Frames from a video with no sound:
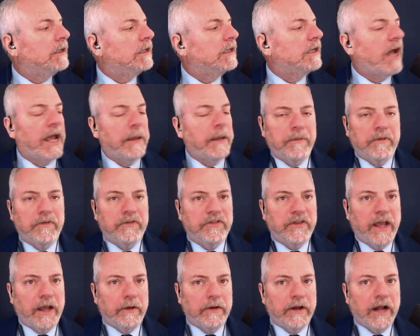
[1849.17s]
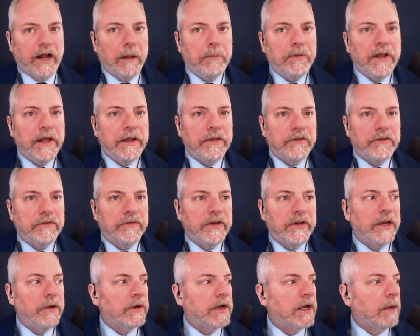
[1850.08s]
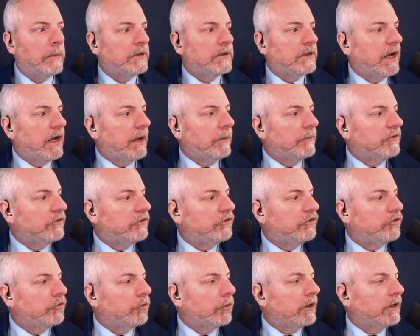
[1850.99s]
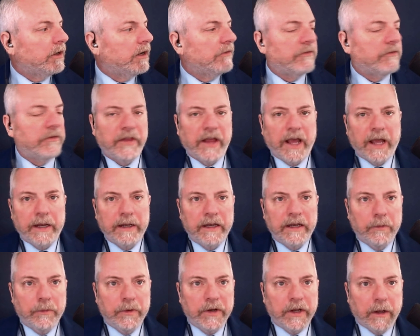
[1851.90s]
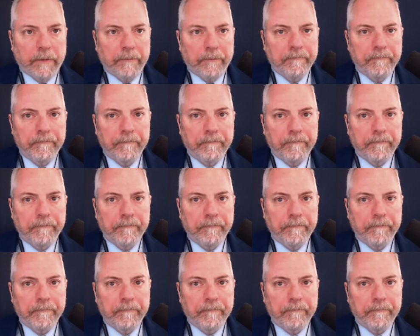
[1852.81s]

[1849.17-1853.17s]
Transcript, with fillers: type of sound. I'll play this video a couple times. It's short enough for that. Here we go.